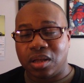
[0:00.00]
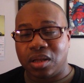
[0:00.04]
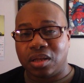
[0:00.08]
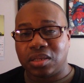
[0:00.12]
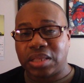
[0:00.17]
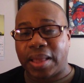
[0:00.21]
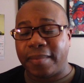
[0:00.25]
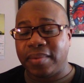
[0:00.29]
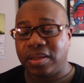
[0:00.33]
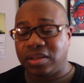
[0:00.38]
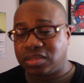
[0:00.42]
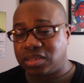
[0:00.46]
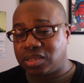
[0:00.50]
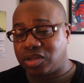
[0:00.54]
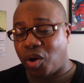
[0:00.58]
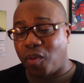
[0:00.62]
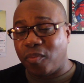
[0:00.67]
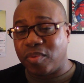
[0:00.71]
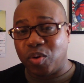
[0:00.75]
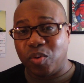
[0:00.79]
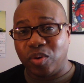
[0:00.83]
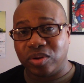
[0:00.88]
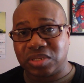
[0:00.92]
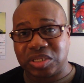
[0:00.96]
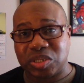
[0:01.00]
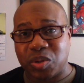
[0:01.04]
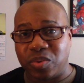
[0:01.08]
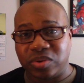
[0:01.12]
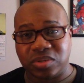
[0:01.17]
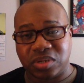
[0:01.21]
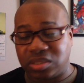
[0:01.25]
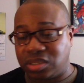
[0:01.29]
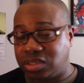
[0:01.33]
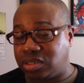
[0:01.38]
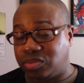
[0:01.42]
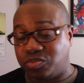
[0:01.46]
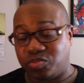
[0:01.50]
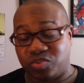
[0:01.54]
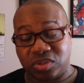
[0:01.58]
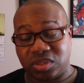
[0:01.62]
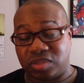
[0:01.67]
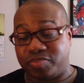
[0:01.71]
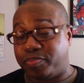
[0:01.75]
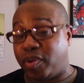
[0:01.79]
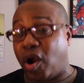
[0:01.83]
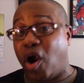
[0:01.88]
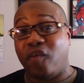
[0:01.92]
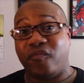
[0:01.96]
Tom Hiddleston and Owen Wilson was
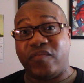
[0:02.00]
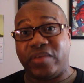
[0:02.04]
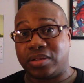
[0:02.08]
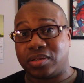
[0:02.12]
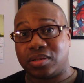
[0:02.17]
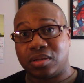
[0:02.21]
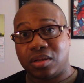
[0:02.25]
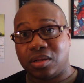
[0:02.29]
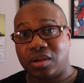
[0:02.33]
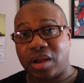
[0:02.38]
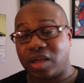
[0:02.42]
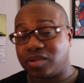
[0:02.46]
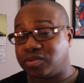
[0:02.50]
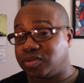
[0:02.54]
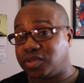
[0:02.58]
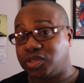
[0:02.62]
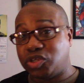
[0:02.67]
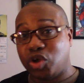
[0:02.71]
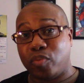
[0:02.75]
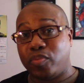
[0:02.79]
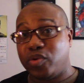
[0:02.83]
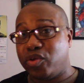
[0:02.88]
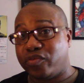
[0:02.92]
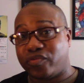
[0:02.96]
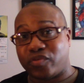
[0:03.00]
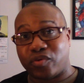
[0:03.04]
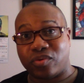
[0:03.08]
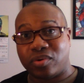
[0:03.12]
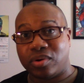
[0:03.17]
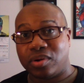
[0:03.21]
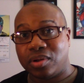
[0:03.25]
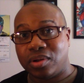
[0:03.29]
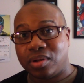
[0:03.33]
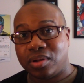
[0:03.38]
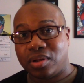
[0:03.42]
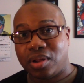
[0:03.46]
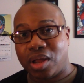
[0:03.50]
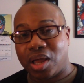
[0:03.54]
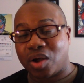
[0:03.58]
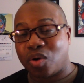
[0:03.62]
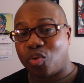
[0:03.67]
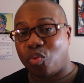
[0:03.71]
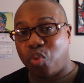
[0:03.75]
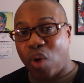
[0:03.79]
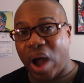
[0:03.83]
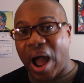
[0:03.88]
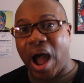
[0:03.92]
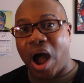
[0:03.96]
perfect. Like, it was so beautiful. Like,
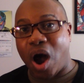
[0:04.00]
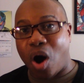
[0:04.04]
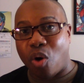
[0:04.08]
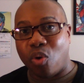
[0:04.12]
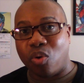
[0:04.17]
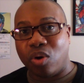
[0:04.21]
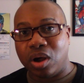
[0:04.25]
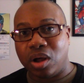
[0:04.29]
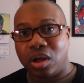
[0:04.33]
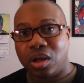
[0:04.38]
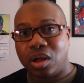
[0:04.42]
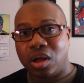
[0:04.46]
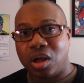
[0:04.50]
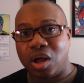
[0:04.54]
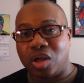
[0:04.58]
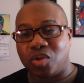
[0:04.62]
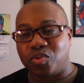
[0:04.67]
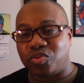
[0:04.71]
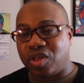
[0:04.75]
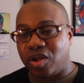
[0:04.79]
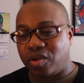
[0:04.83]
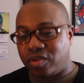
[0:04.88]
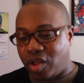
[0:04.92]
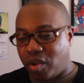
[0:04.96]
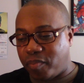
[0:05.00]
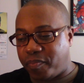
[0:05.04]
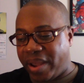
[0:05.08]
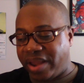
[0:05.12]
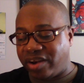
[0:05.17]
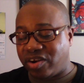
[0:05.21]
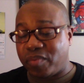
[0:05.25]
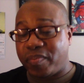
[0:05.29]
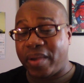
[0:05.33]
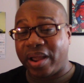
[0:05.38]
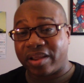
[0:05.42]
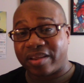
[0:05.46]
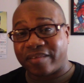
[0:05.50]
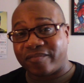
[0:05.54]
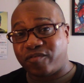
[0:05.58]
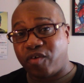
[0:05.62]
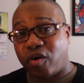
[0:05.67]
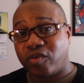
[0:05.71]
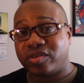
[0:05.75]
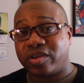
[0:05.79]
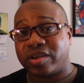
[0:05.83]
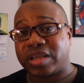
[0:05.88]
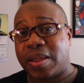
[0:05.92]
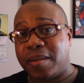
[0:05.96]
wow. Their banter back and
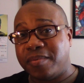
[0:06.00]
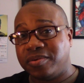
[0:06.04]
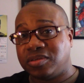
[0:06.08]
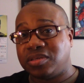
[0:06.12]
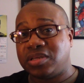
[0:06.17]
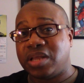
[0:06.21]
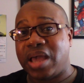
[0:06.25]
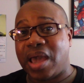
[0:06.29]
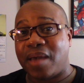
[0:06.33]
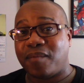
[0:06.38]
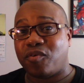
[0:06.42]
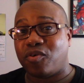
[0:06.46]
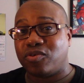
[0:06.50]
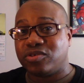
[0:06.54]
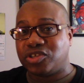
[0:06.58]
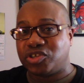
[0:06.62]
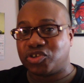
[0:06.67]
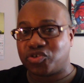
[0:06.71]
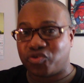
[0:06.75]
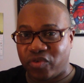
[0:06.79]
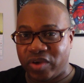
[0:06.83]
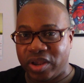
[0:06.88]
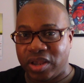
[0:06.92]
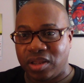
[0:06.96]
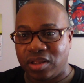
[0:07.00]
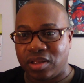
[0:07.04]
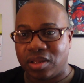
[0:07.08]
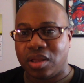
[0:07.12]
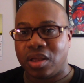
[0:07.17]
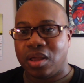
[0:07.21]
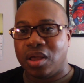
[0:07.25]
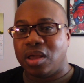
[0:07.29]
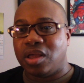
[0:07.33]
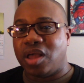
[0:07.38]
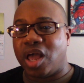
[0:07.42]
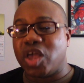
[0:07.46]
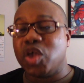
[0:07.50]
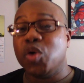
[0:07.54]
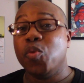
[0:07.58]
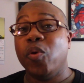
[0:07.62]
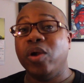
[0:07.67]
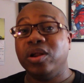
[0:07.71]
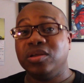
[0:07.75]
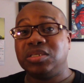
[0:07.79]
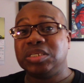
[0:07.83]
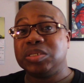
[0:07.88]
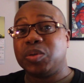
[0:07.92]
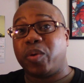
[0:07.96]
forth, the chemistry they have on screen. And you
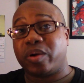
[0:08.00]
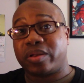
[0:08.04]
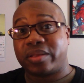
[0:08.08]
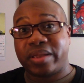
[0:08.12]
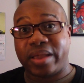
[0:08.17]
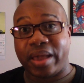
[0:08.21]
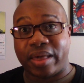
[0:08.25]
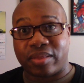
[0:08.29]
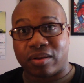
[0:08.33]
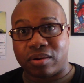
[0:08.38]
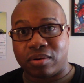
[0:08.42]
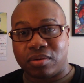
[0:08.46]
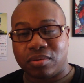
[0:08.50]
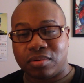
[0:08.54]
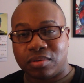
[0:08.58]
want to see them work together.